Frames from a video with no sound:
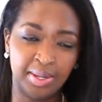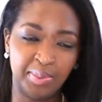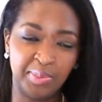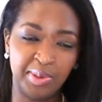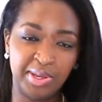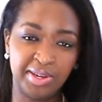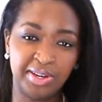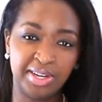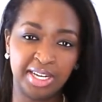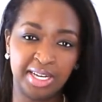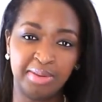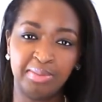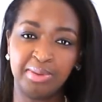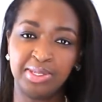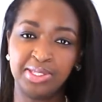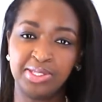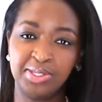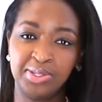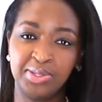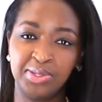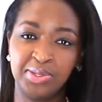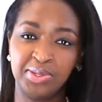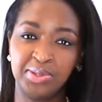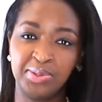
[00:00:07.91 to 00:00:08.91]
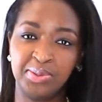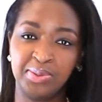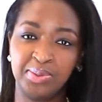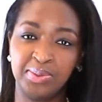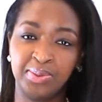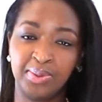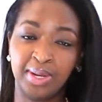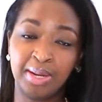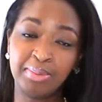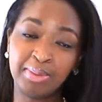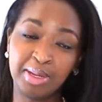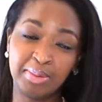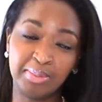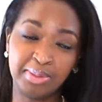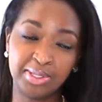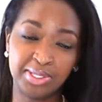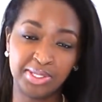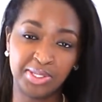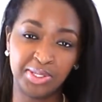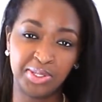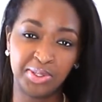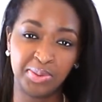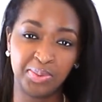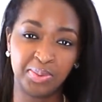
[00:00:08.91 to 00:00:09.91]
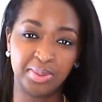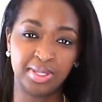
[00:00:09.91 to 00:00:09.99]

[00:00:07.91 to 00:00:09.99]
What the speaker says: We are coming to you, or I'm coming to you